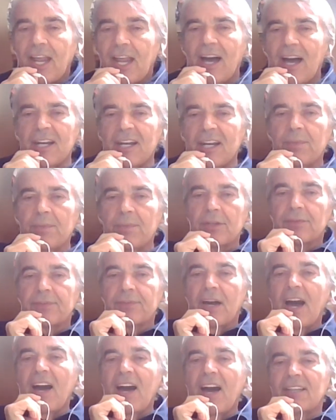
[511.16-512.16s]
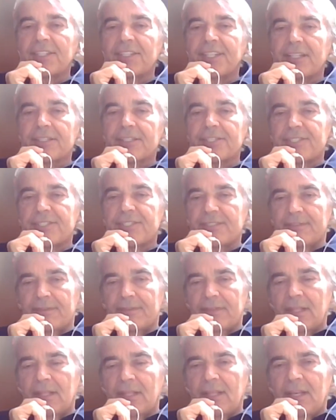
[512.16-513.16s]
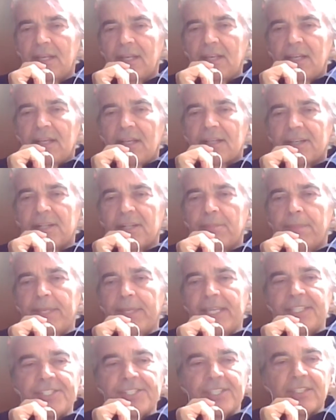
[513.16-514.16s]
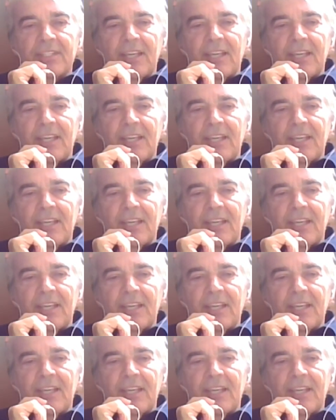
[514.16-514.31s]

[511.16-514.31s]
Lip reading: army of avatars, replacing